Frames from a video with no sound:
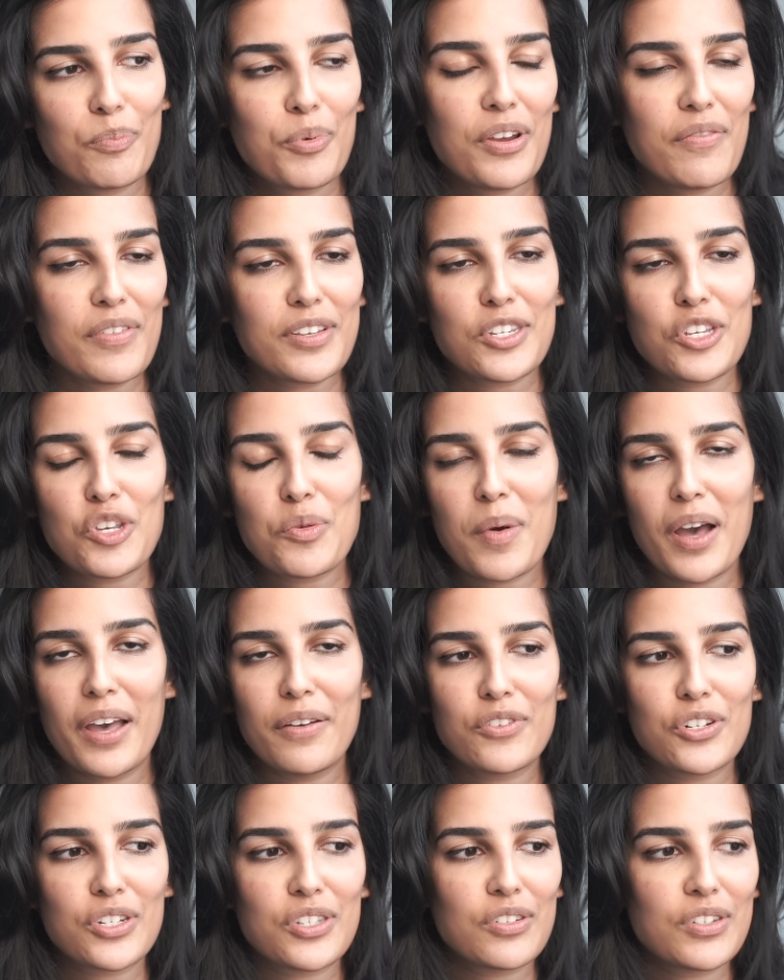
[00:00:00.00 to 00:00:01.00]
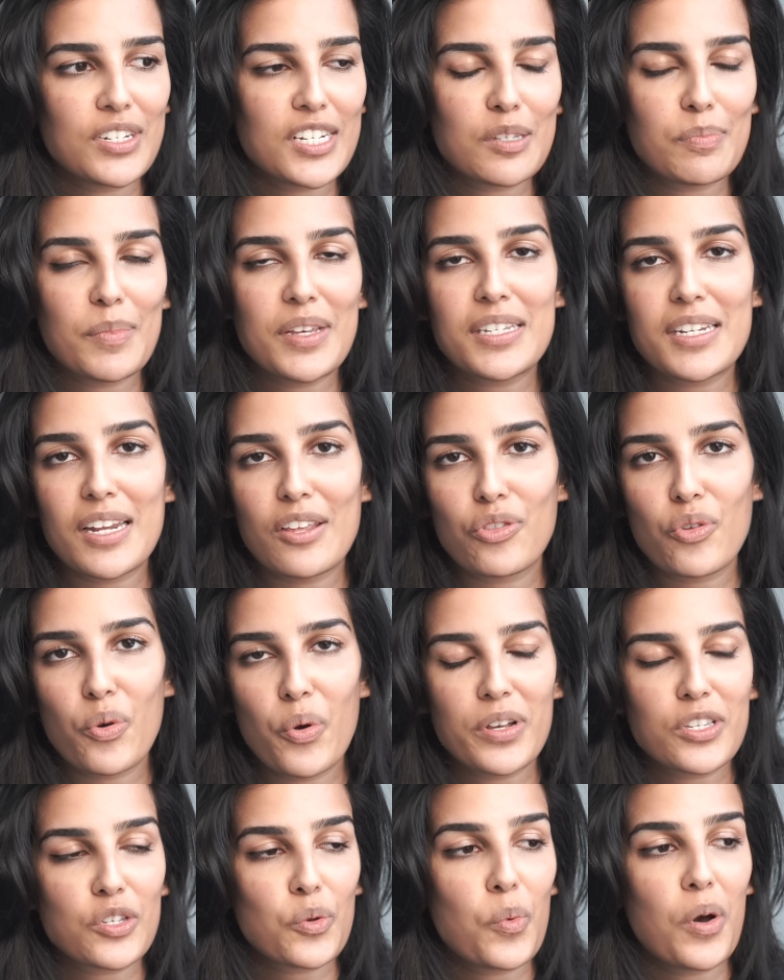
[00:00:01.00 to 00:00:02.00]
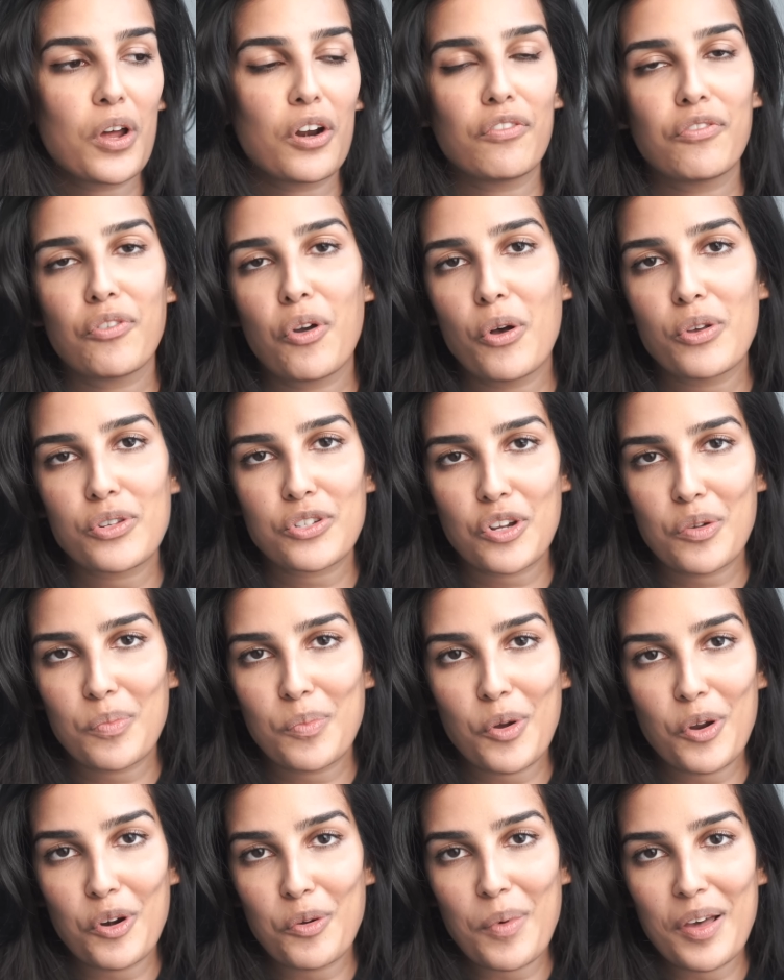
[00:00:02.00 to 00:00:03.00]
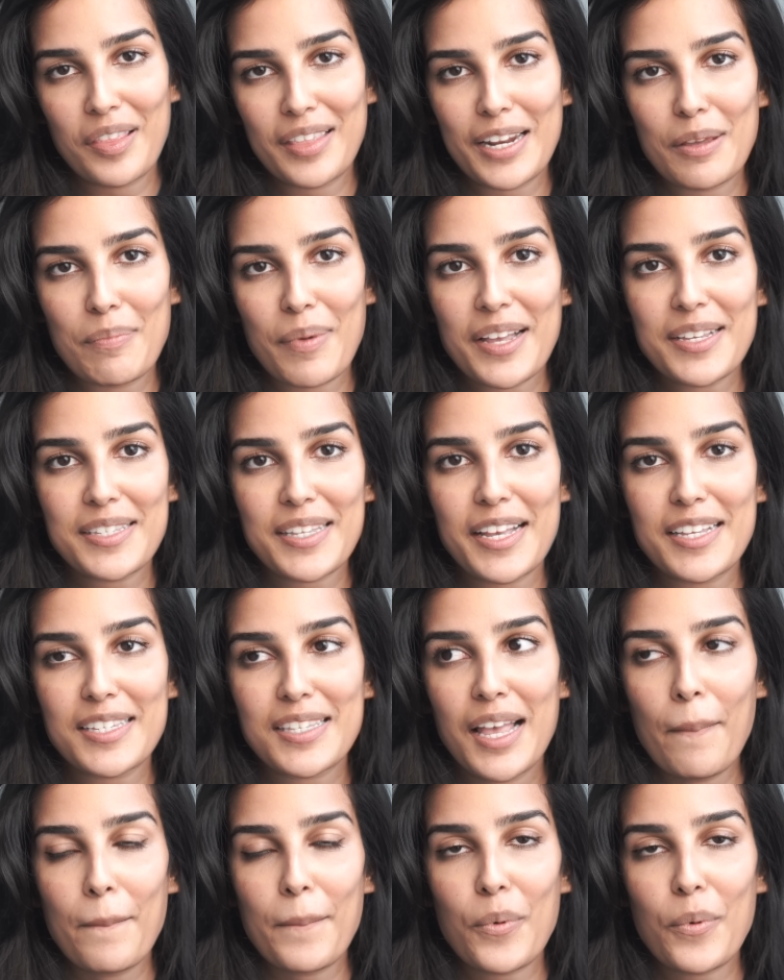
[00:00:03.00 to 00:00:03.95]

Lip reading: Previously, you might have just dismissed it, thought it's a one-off cost on a monthly basis.